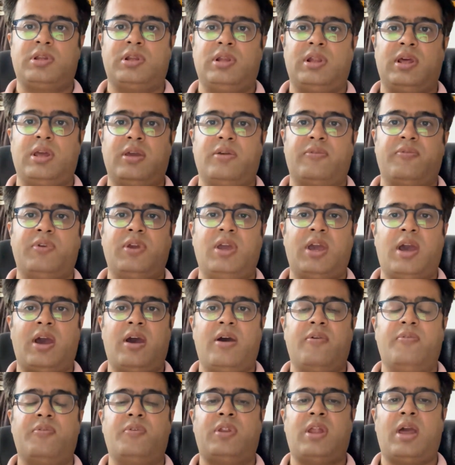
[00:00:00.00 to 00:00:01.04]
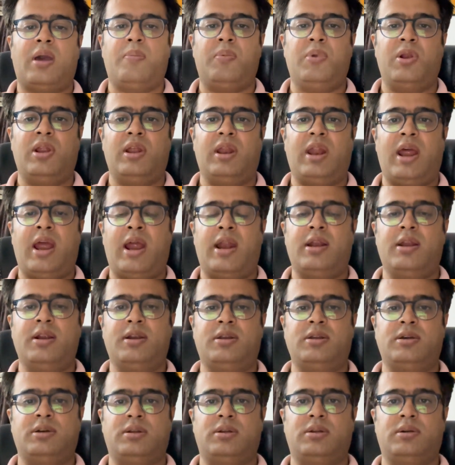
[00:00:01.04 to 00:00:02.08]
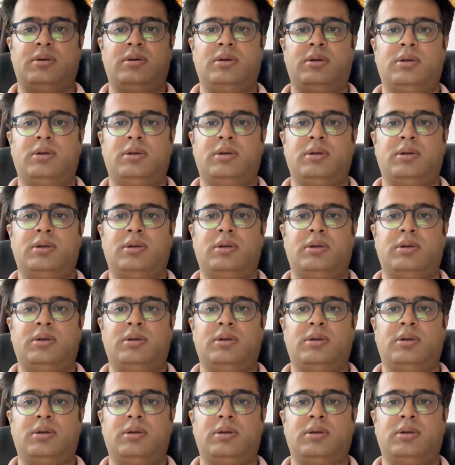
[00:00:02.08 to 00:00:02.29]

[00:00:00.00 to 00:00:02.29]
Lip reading: like we have Tabular Editor.